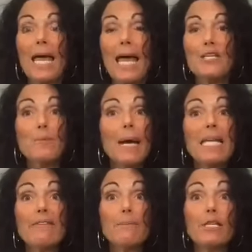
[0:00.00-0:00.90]
And you might
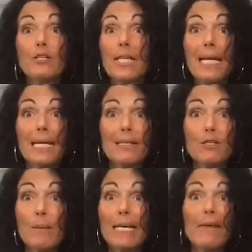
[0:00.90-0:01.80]
even be good at it. You might